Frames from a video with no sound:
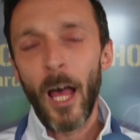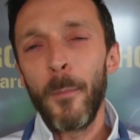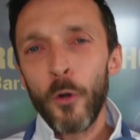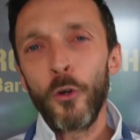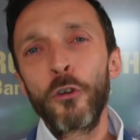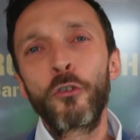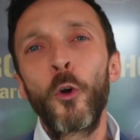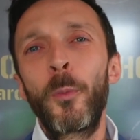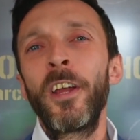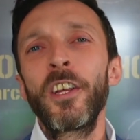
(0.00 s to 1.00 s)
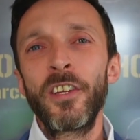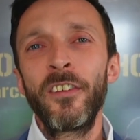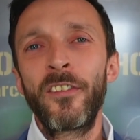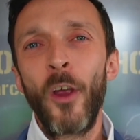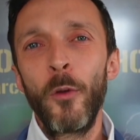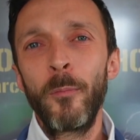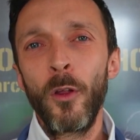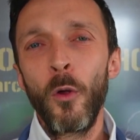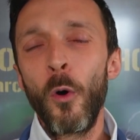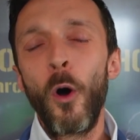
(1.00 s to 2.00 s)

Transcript: Let me know your score predictions down below.